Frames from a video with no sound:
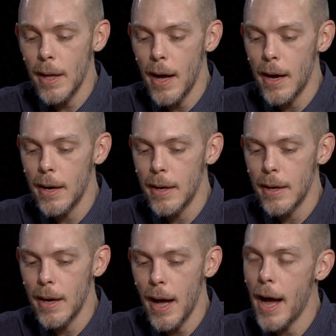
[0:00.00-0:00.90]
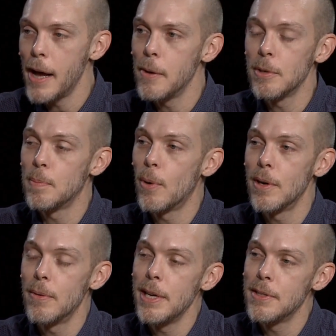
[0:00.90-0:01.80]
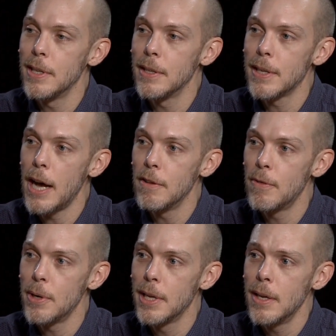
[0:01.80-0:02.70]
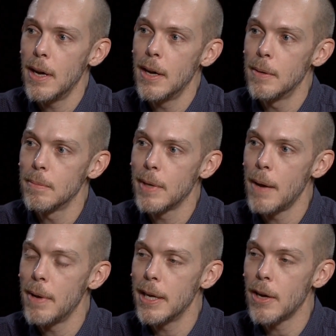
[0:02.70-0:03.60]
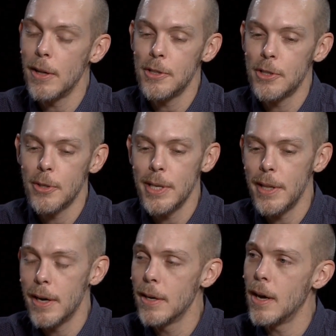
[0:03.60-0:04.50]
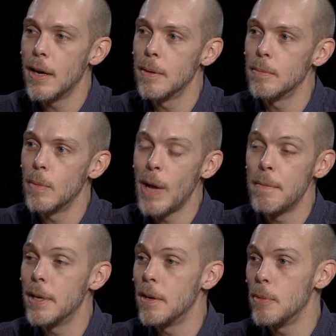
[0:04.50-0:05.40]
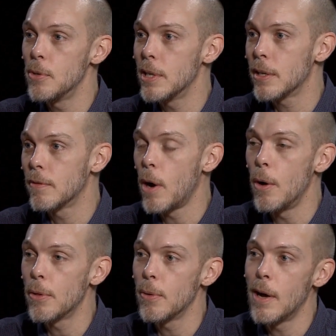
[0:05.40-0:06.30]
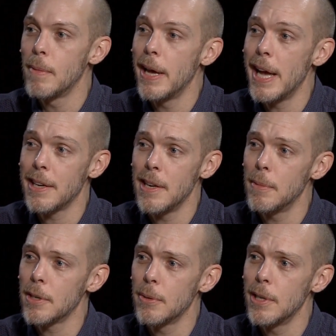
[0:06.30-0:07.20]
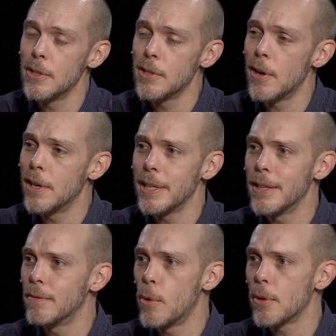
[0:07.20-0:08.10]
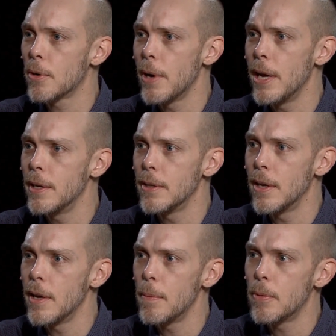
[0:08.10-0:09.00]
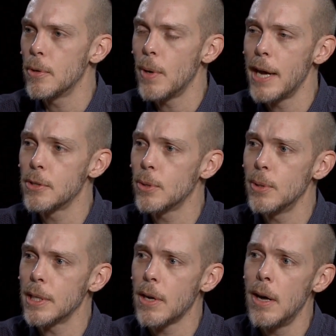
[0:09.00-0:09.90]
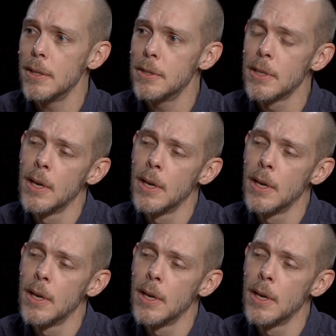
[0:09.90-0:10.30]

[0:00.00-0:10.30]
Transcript: I was born and raised in California, got my college degree there, have been in music all throughout my academic career, starting in 4th grade and then up through high school and college,